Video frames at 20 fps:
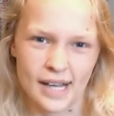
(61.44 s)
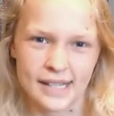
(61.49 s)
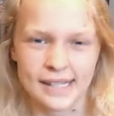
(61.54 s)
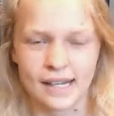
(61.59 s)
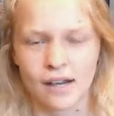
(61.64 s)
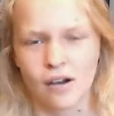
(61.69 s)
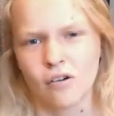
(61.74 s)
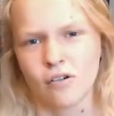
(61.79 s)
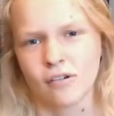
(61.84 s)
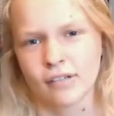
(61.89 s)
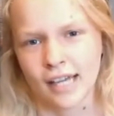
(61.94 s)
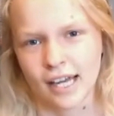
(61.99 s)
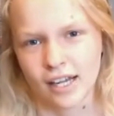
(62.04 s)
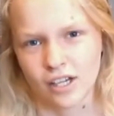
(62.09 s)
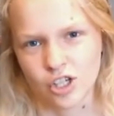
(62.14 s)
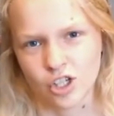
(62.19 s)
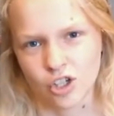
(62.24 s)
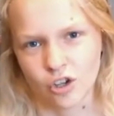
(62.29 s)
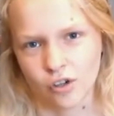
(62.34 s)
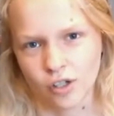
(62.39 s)
I doubt it'll
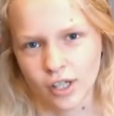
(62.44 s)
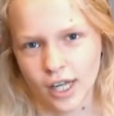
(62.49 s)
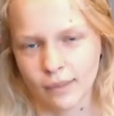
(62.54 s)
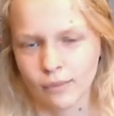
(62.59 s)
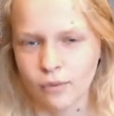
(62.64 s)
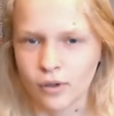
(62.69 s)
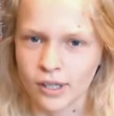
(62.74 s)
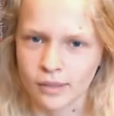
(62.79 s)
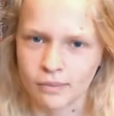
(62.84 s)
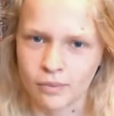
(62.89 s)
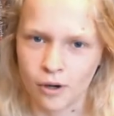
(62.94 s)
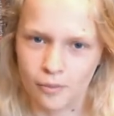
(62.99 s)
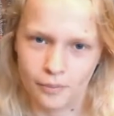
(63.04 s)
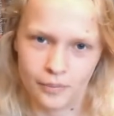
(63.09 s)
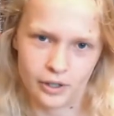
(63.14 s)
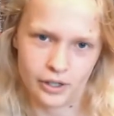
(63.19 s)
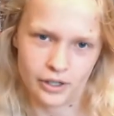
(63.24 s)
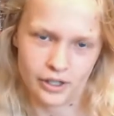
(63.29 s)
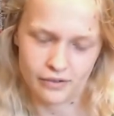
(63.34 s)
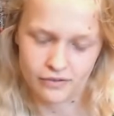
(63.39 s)
catch on. I'm not
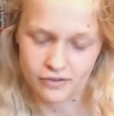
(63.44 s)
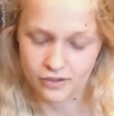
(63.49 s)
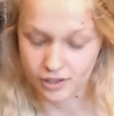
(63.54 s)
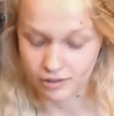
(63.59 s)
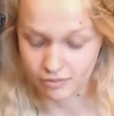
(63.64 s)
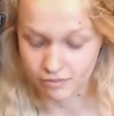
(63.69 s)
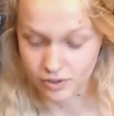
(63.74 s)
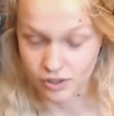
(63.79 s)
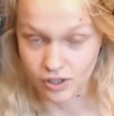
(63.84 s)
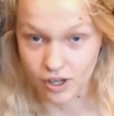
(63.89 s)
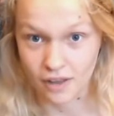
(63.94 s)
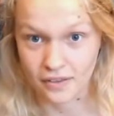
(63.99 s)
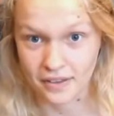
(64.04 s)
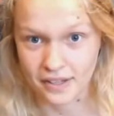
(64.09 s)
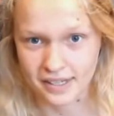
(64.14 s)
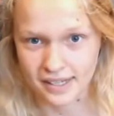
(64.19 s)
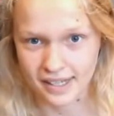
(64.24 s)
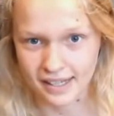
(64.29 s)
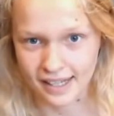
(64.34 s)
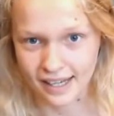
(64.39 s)
popular enough to start
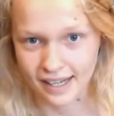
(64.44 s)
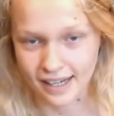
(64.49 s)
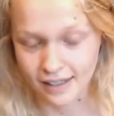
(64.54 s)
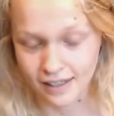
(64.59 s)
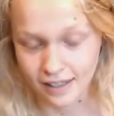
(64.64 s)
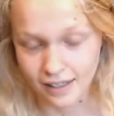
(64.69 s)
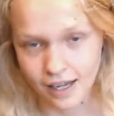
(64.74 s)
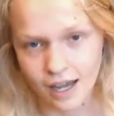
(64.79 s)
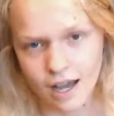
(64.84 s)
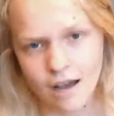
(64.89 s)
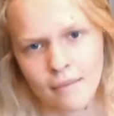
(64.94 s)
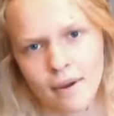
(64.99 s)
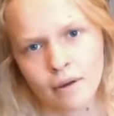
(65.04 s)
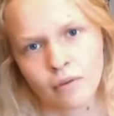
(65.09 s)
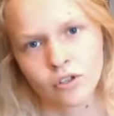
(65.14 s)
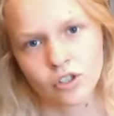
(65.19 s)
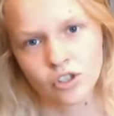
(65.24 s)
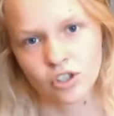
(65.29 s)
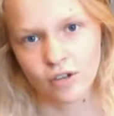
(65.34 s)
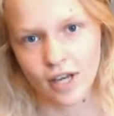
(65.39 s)
things like that. But I
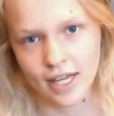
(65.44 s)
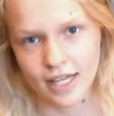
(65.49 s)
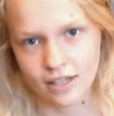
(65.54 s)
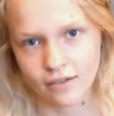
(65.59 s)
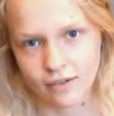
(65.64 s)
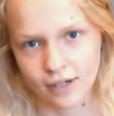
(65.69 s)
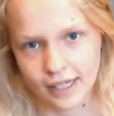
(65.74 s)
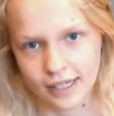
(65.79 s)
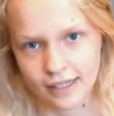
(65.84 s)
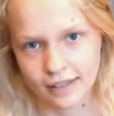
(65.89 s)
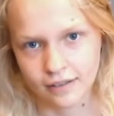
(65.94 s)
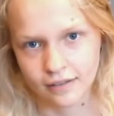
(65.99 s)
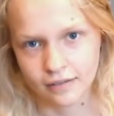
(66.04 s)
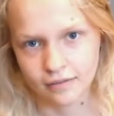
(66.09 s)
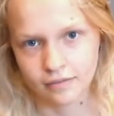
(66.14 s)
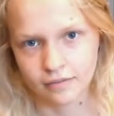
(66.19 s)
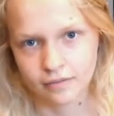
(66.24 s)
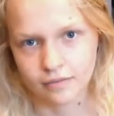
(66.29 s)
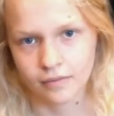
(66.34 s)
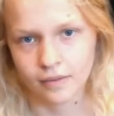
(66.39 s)
want to do it anyway,
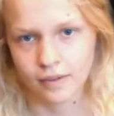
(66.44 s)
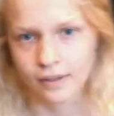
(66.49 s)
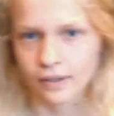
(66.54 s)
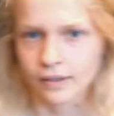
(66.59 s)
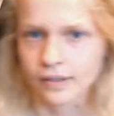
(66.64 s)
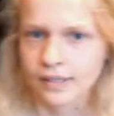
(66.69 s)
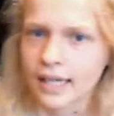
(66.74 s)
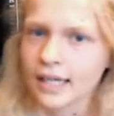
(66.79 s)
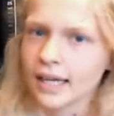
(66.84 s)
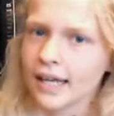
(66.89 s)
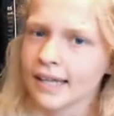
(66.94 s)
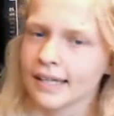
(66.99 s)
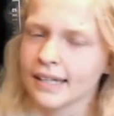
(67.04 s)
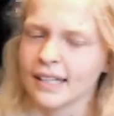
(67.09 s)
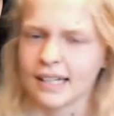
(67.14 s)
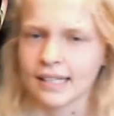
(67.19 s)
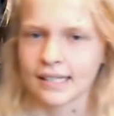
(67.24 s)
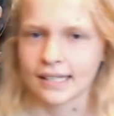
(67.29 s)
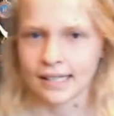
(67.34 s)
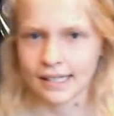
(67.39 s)
because I like
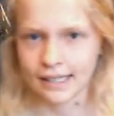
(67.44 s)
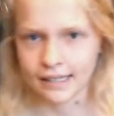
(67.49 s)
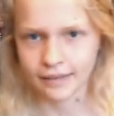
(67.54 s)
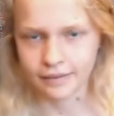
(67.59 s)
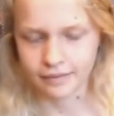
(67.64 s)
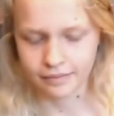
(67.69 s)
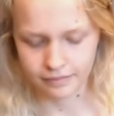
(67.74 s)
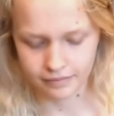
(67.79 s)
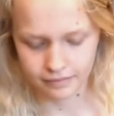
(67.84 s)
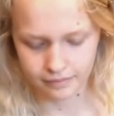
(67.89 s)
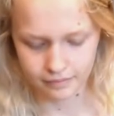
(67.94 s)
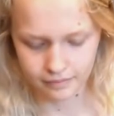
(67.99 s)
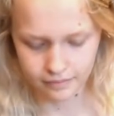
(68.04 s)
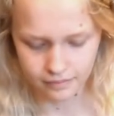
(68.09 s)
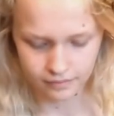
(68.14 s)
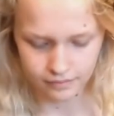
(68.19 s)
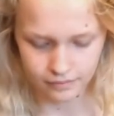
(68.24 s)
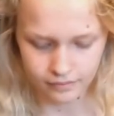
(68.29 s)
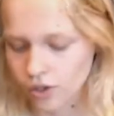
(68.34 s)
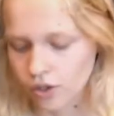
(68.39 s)
the idea.
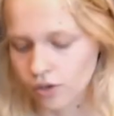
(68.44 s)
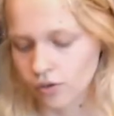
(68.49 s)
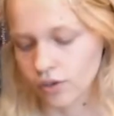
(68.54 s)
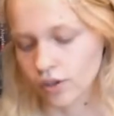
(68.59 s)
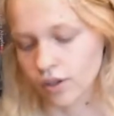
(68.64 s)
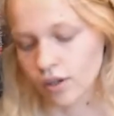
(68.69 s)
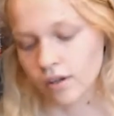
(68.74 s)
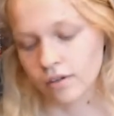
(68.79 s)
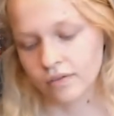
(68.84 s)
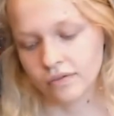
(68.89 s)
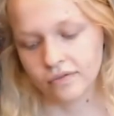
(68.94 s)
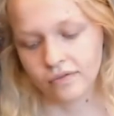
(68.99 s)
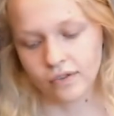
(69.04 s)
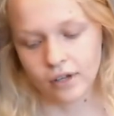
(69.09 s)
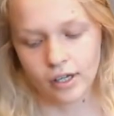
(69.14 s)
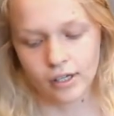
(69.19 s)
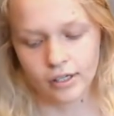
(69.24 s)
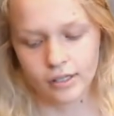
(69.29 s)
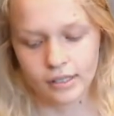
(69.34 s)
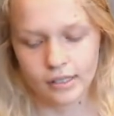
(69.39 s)
So the
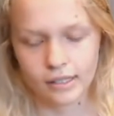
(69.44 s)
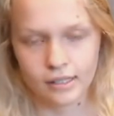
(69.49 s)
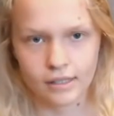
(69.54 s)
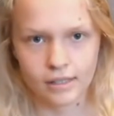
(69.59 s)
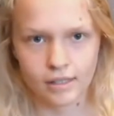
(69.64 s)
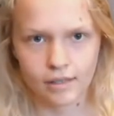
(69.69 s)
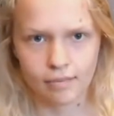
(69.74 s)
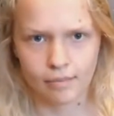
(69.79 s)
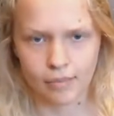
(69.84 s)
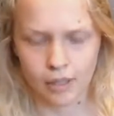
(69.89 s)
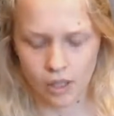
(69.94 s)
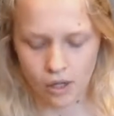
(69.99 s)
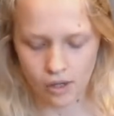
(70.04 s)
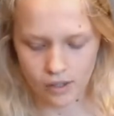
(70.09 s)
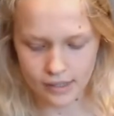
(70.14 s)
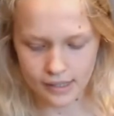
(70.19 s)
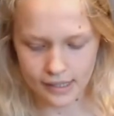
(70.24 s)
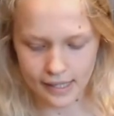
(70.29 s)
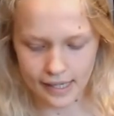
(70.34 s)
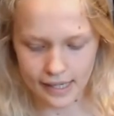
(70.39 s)
first
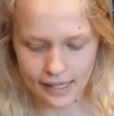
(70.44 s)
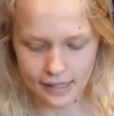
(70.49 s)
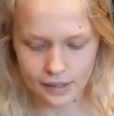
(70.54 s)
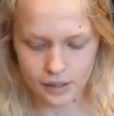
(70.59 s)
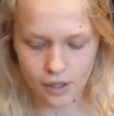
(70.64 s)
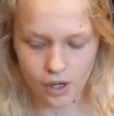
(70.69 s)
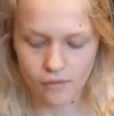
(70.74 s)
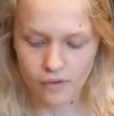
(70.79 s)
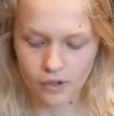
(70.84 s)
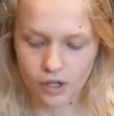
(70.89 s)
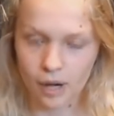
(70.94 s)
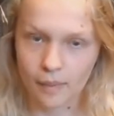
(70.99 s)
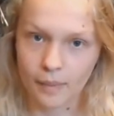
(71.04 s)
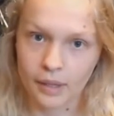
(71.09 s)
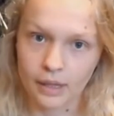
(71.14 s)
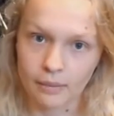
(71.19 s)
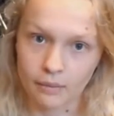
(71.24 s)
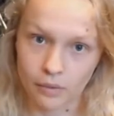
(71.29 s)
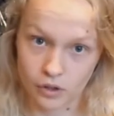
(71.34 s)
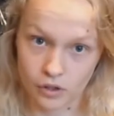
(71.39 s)
plot is
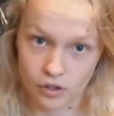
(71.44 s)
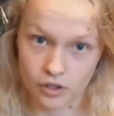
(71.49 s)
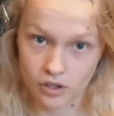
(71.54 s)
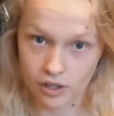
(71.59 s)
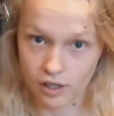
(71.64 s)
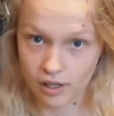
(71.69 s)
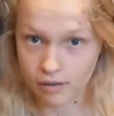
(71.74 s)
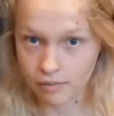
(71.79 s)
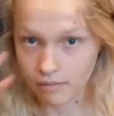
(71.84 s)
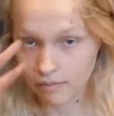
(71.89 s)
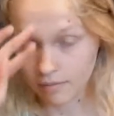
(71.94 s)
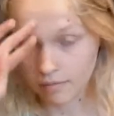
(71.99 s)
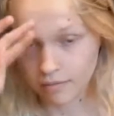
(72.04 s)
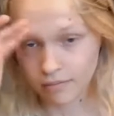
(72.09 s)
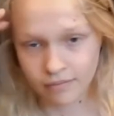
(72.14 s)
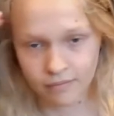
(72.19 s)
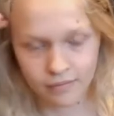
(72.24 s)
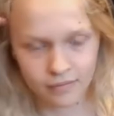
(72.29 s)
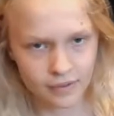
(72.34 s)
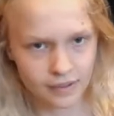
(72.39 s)
overcoming the monster.
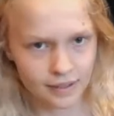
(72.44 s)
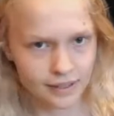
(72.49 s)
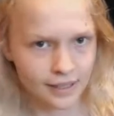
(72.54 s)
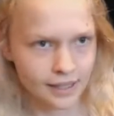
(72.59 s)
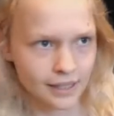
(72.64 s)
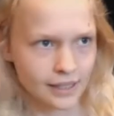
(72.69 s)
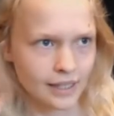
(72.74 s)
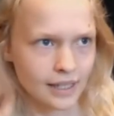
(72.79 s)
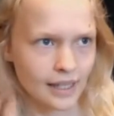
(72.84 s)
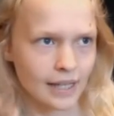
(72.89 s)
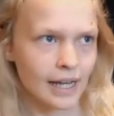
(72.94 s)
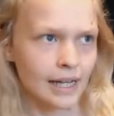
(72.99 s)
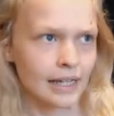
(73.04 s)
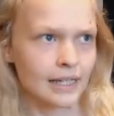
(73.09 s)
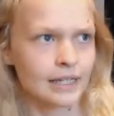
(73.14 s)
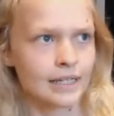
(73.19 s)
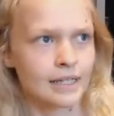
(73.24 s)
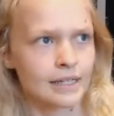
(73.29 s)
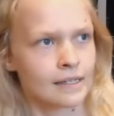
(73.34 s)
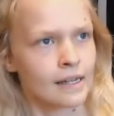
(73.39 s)

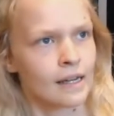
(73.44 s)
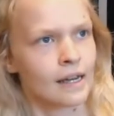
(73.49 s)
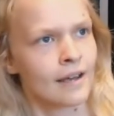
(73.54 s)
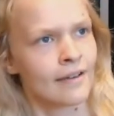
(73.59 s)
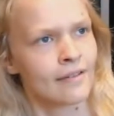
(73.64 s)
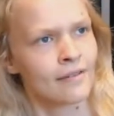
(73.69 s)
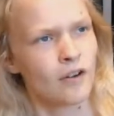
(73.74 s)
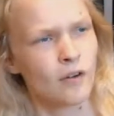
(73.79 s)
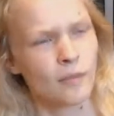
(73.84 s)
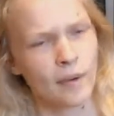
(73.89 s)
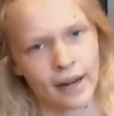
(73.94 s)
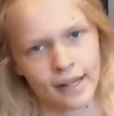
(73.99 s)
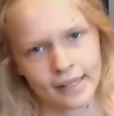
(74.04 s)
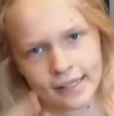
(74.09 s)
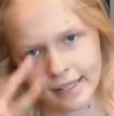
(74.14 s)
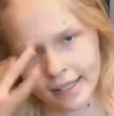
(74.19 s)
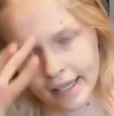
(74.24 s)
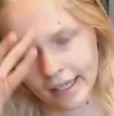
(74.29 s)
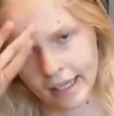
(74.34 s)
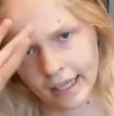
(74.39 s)
And I thought about
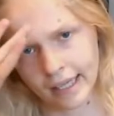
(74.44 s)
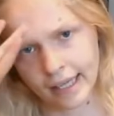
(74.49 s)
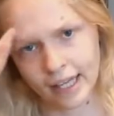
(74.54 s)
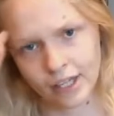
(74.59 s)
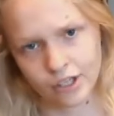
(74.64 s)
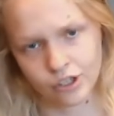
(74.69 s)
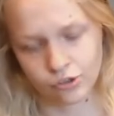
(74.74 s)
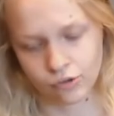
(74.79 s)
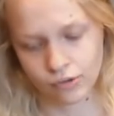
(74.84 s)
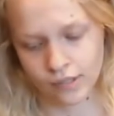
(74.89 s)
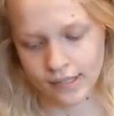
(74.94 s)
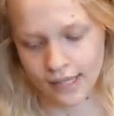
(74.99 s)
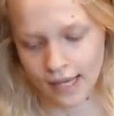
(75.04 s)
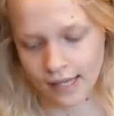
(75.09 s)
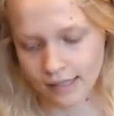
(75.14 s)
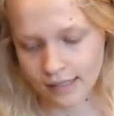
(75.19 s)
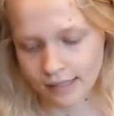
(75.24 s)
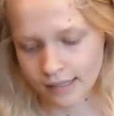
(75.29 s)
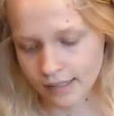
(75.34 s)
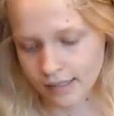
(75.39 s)
this in like a literal
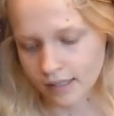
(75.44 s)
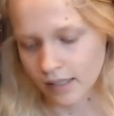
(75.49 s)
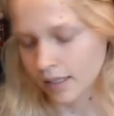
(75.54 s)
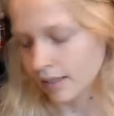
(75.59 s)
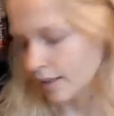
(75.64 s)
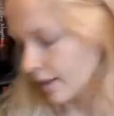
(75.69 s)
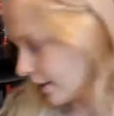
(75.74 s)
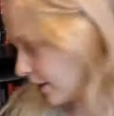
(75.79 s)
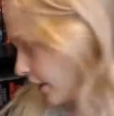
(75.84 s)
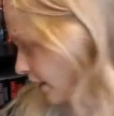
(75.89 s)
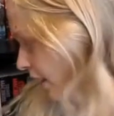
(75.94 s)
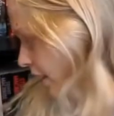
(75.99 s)
sense, that you